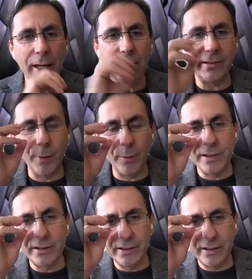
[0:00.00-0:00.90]
at the
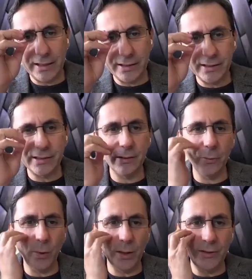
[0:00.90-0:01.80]
moment, there's
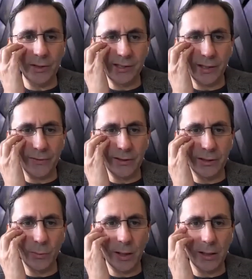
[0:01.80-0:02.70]

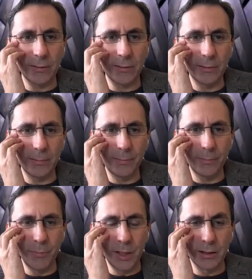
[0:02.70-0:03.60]
171
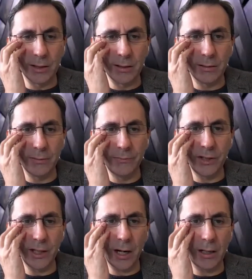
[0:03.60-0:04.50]
million
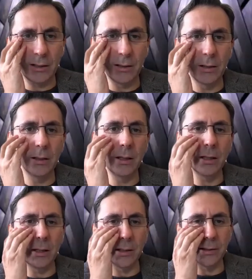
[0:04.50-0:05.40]
VR
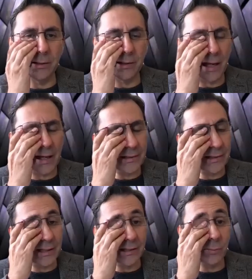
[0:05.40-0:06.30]

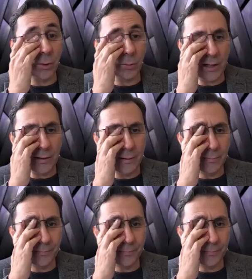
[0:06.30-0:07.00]
headsets worldwide.